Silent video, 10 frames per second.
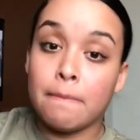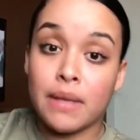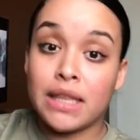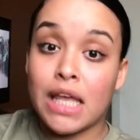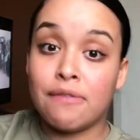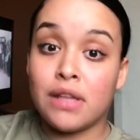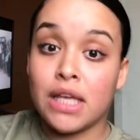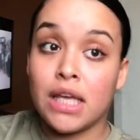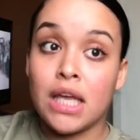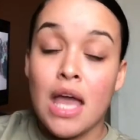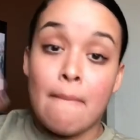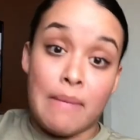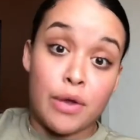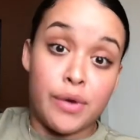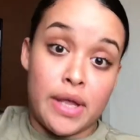Me, thankfully,
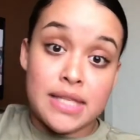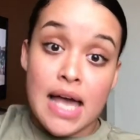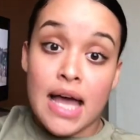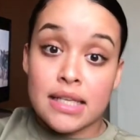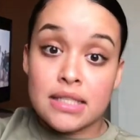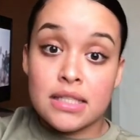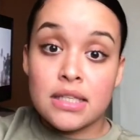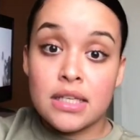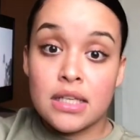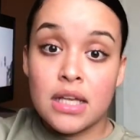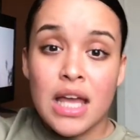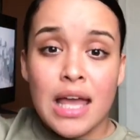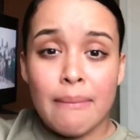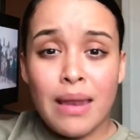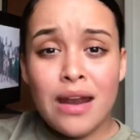my unit is ass.
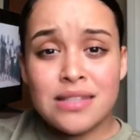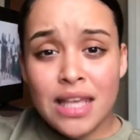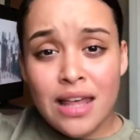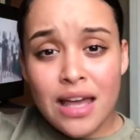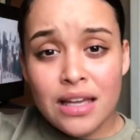Am I allowed to say that?